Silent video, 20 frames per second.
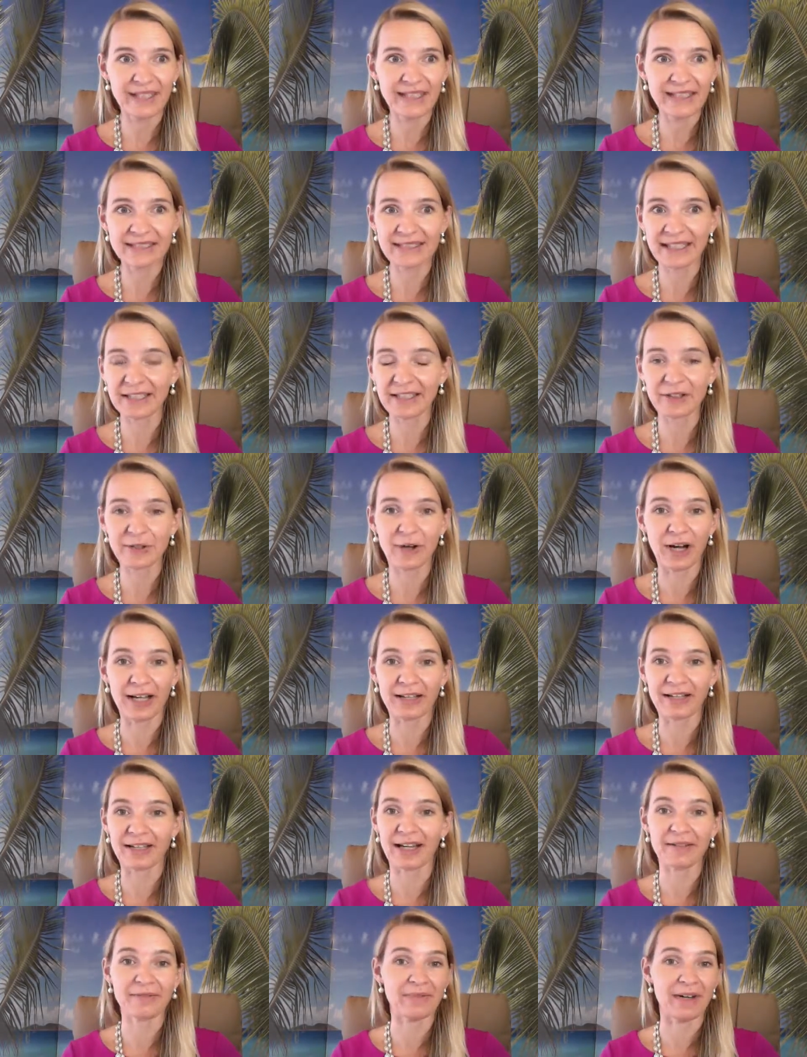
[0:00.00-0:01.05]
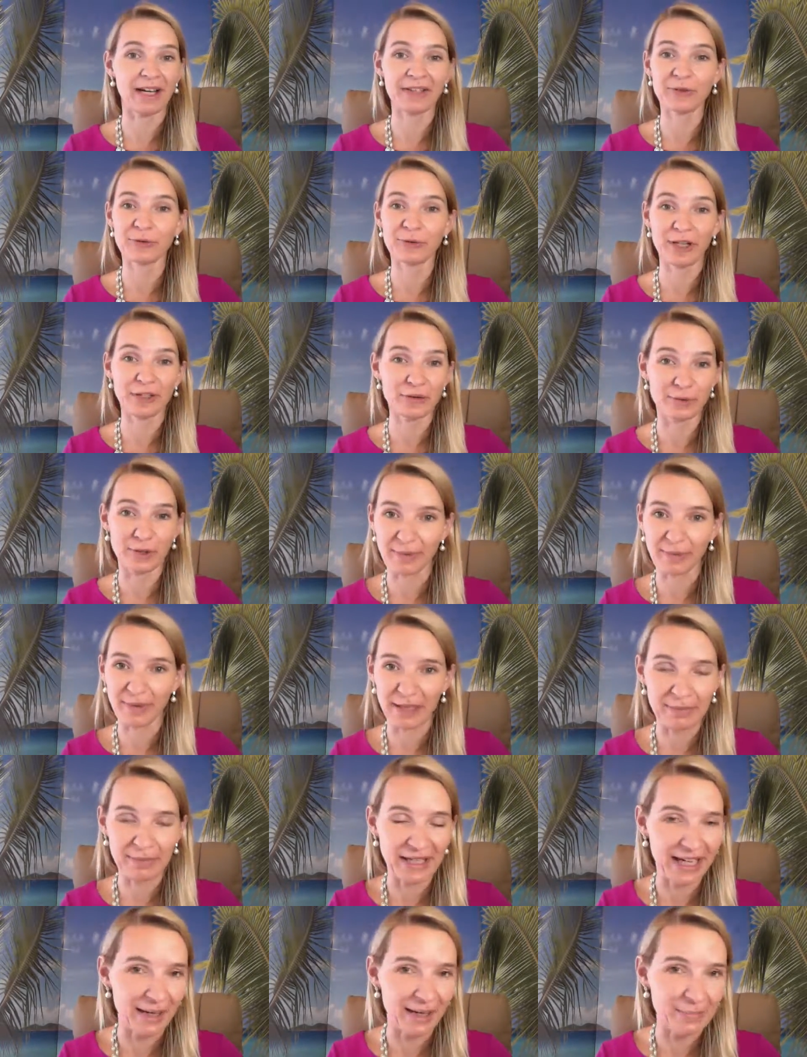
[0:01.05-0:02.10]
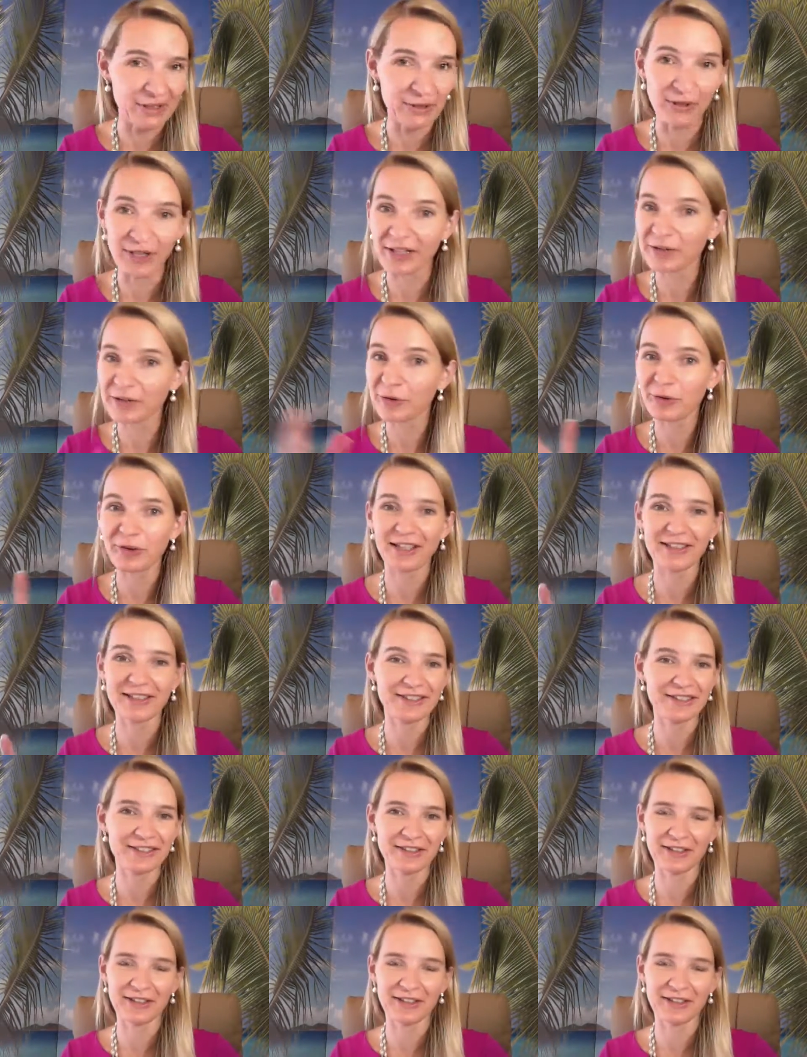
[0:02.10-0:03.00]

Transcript: say, you know, I, I, I know that you want to make me happy, or I know that,